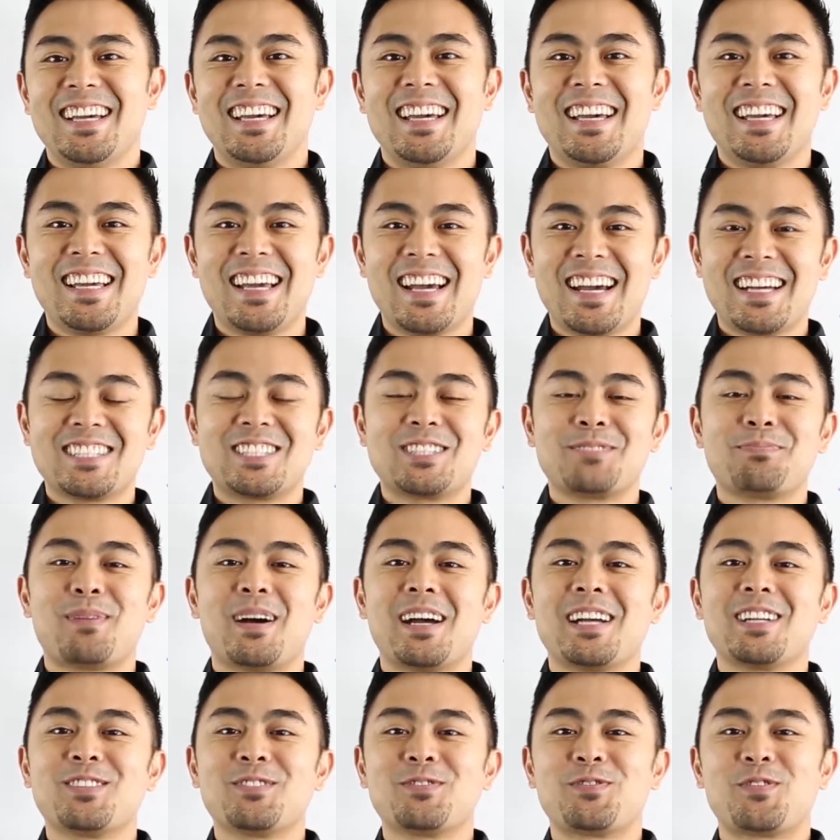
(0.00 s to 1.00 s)
Hey guys, it's
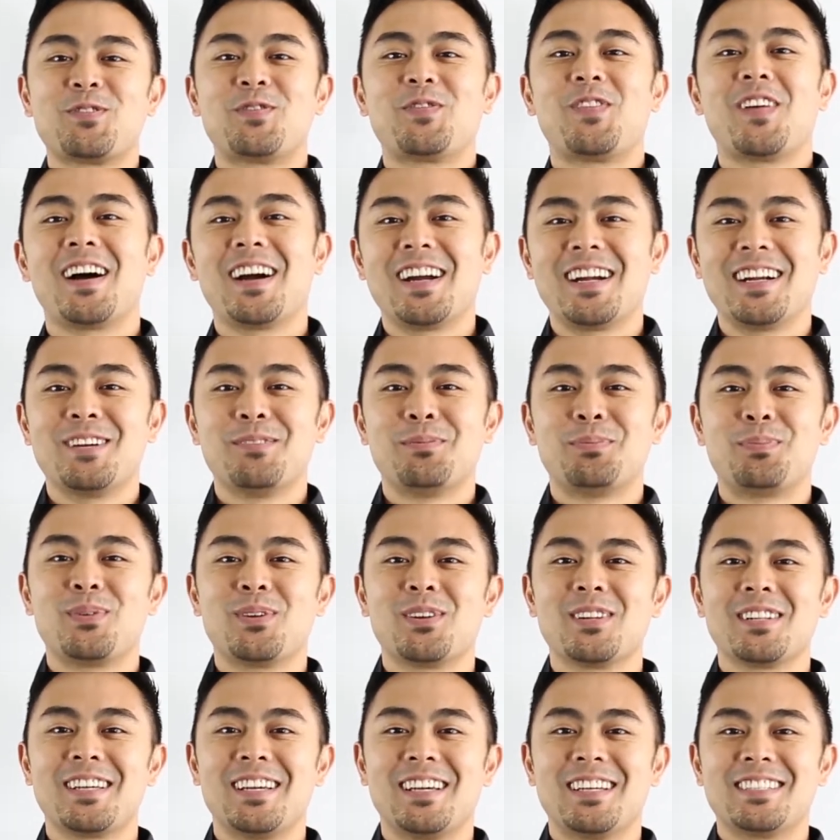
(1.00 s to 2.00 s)
Michael from Fire and
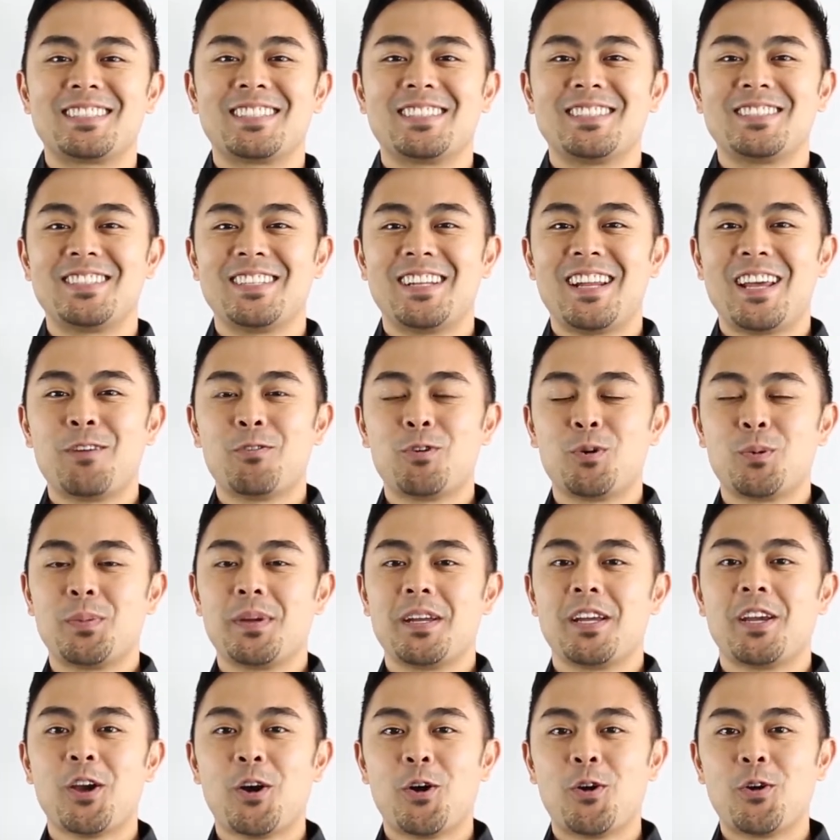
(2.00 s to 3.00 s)
Brilliance, and today we'll
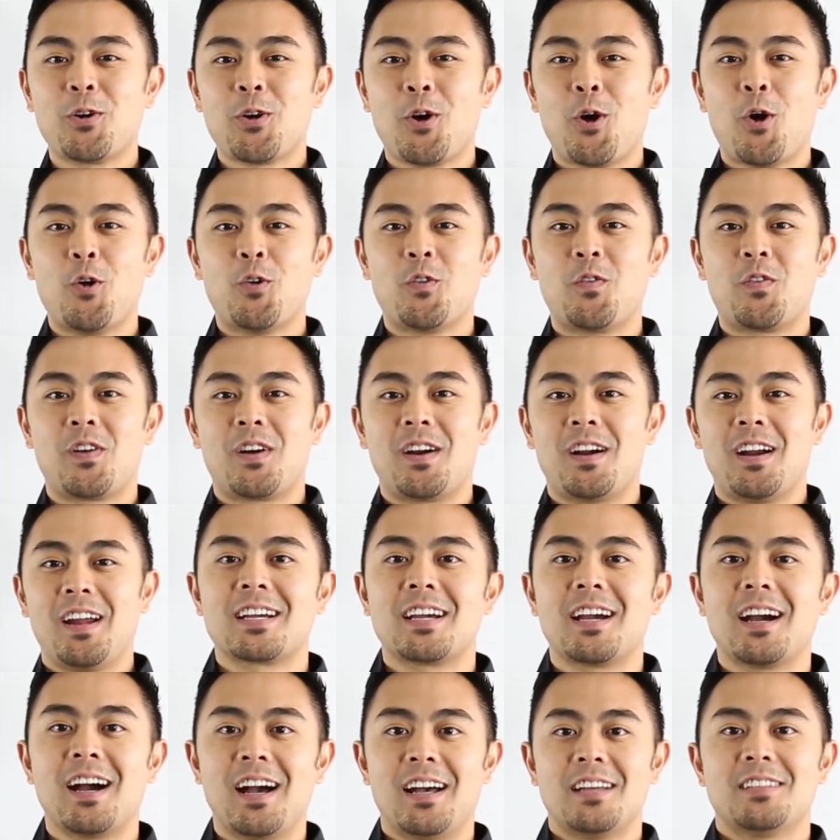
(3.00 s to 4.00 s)
be going over
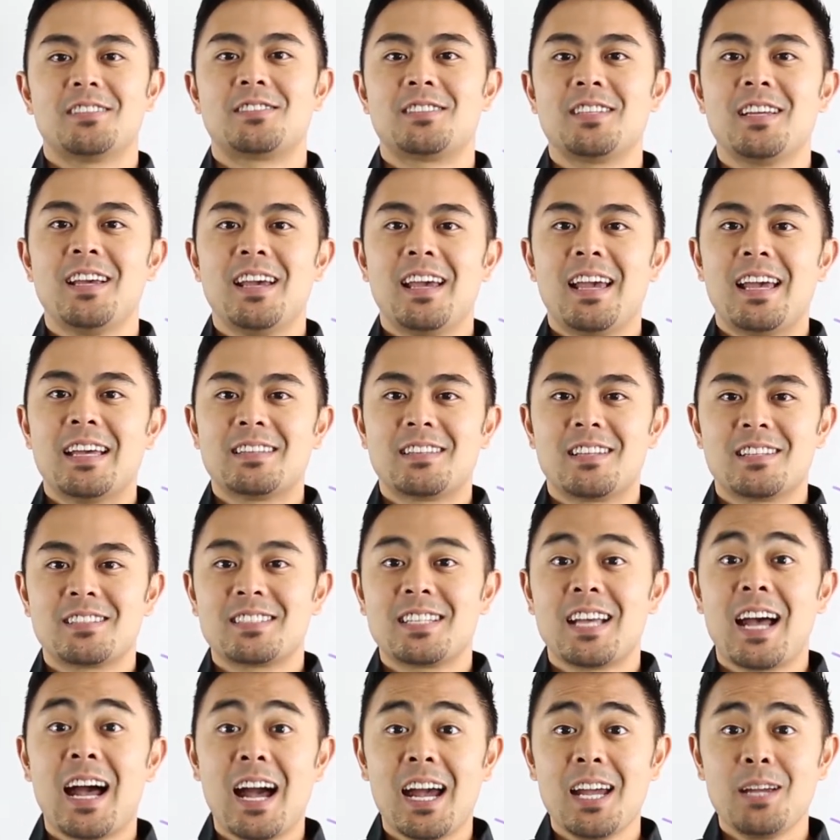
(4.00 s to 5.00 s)
cuts and the
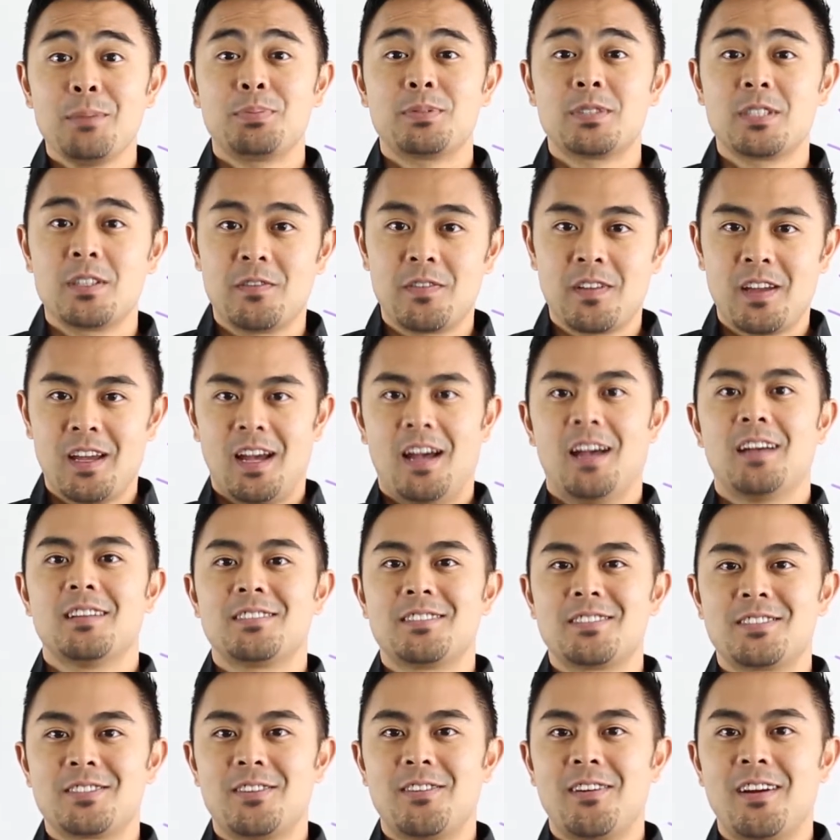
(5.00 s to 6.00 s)
types of
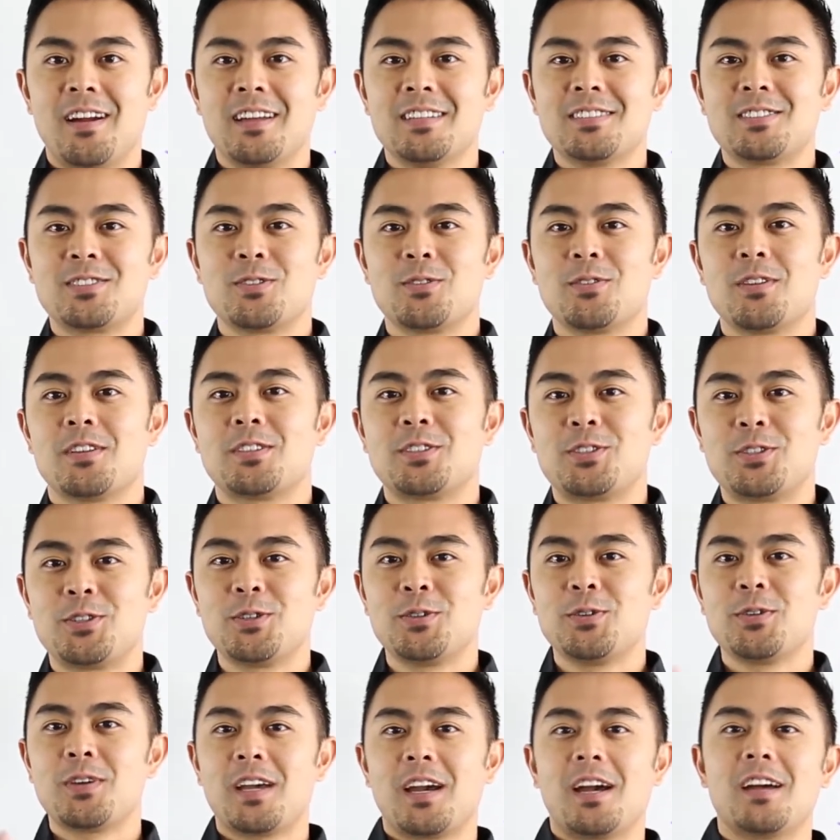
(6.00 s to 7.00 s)
cuts, alright? So the
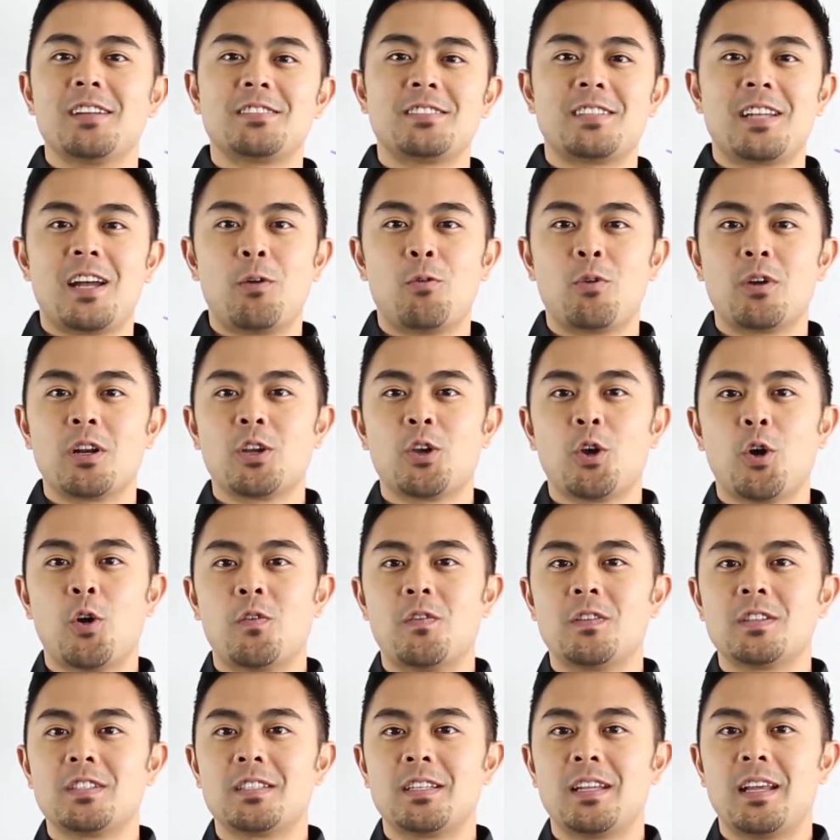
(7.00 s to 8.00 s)
two cuts I want to go
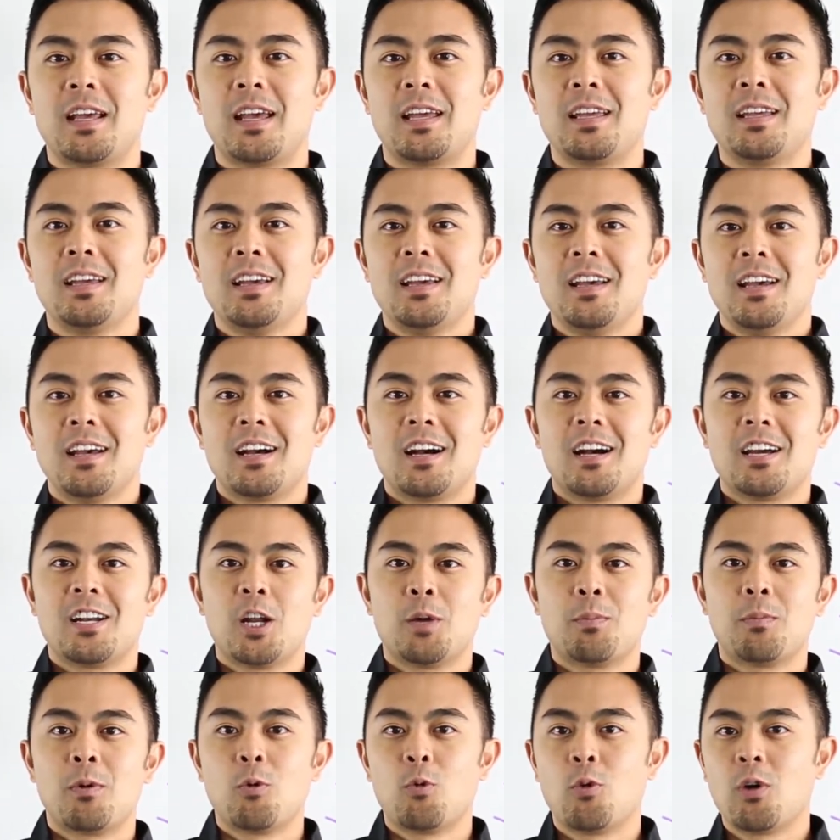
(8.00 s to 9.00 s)
over today,
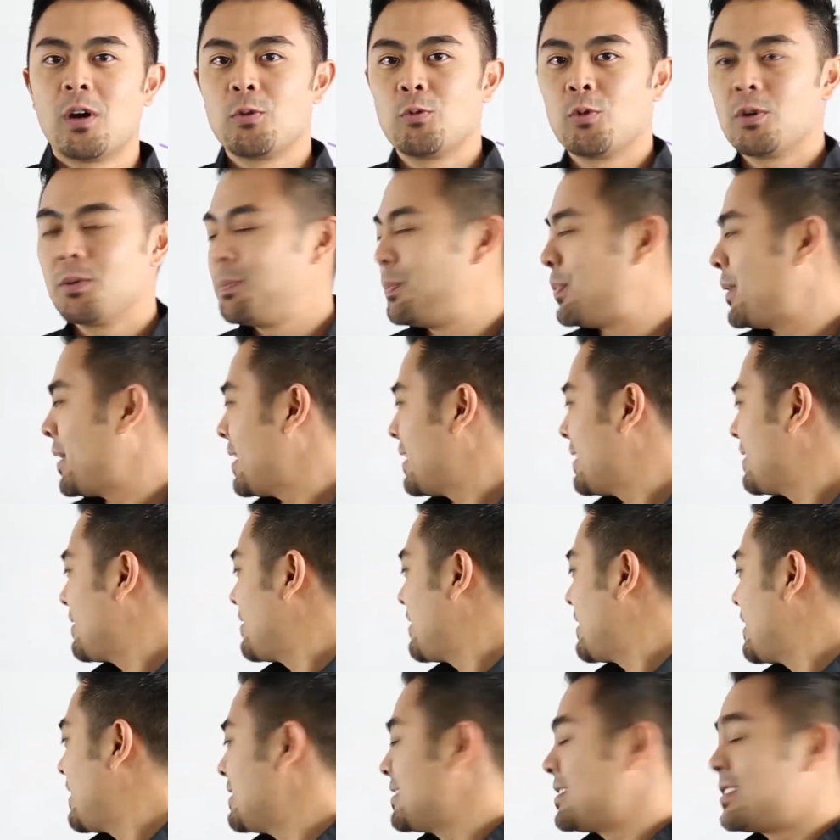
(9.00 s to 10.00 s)
number one would be
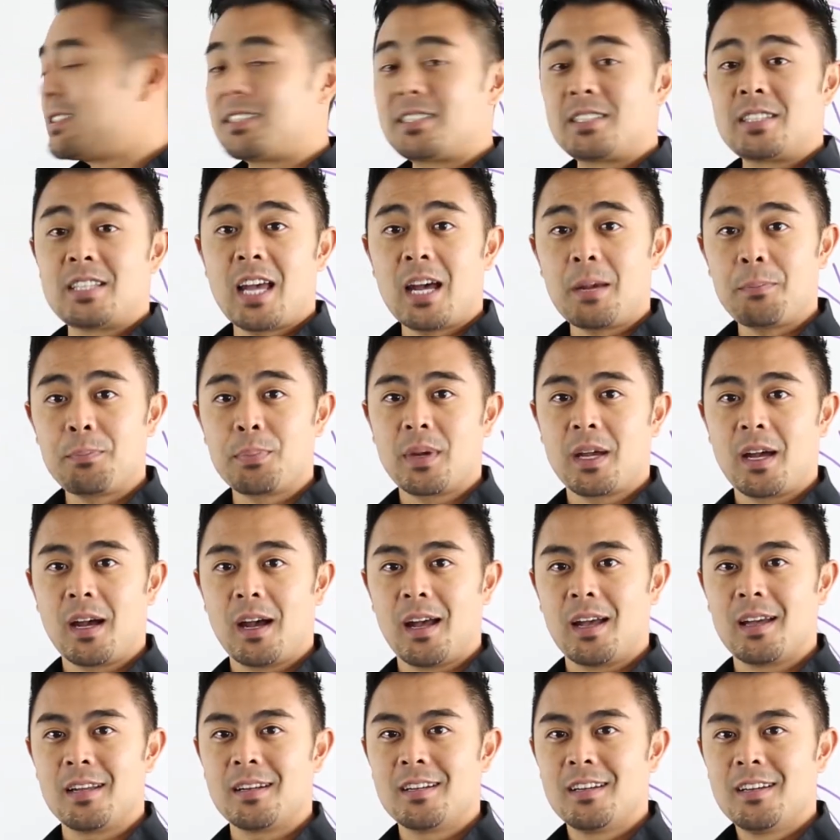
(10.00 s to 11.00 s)
the step
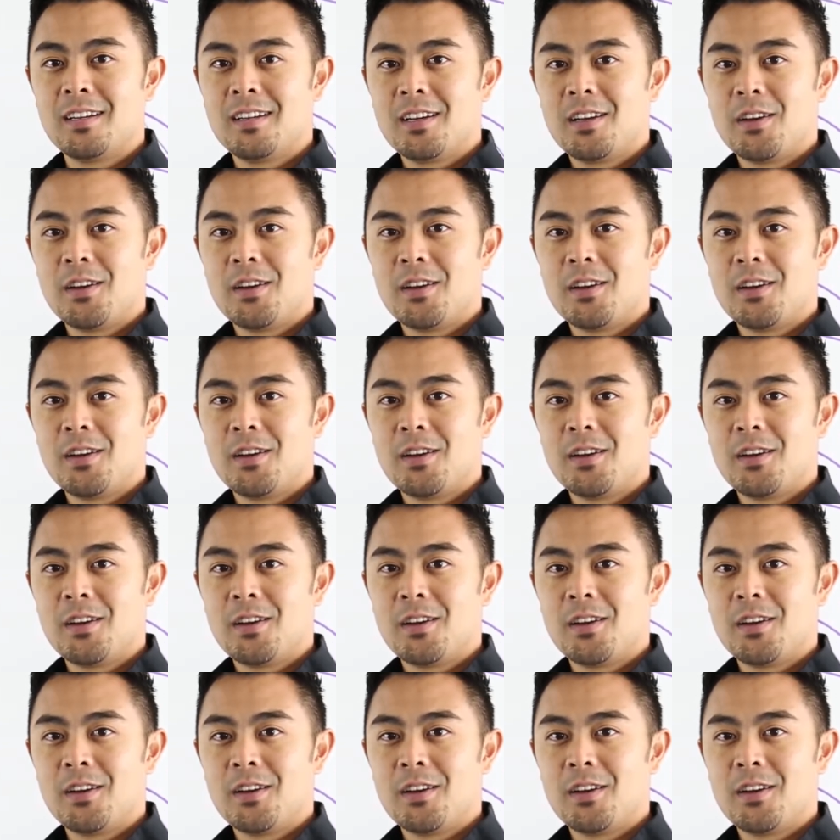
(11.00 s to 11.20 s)
cut